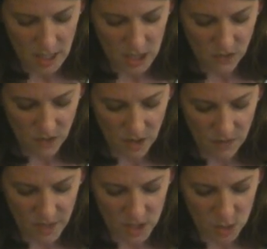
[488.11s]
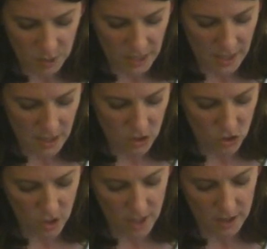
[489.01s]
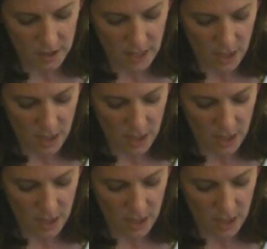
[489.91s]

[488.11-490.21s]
each far fetched plate, truss,